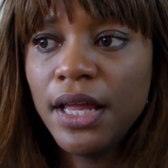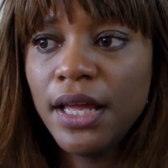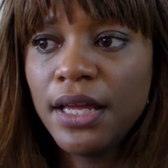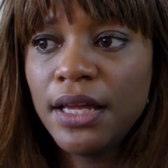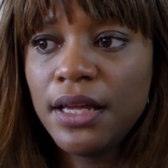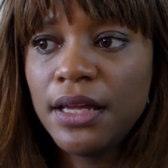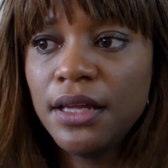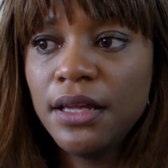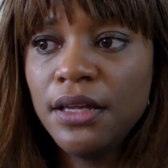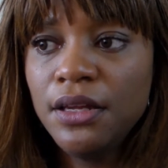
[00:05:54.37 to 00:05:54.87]

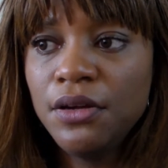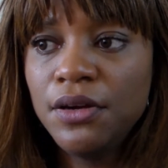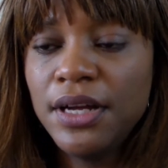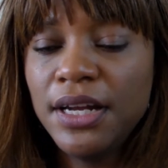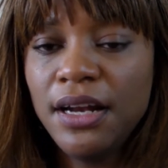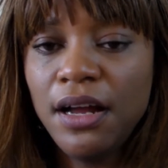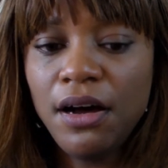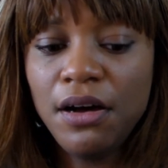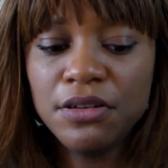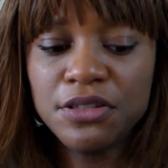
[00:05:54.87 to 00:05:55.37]
like you
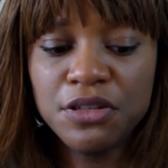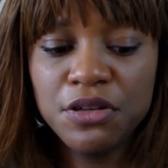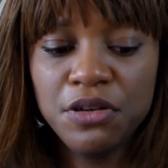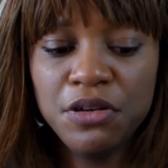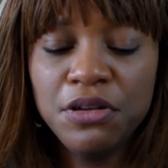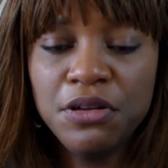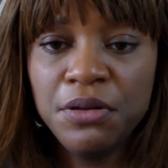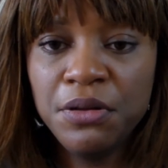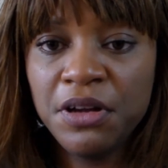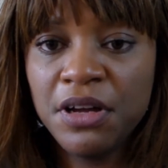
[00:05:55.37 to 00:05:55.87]
can
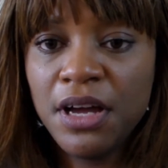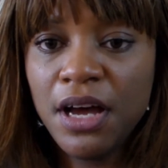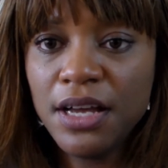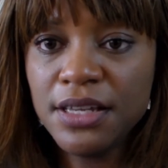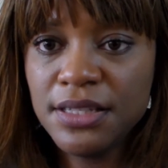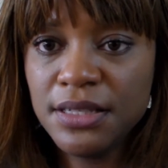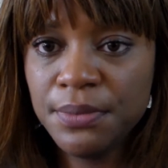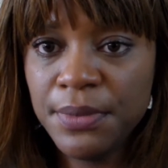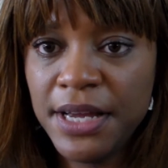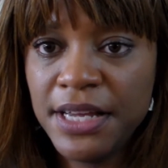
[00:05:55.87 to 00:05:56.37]
also
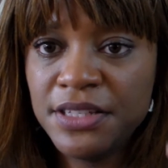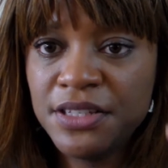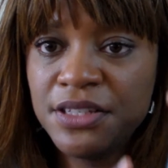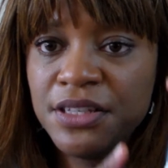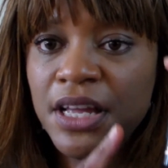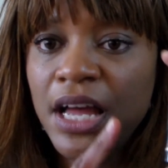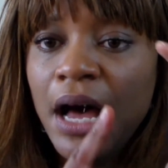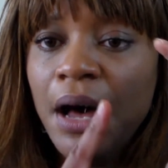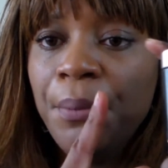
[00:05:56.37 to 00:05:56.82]
customize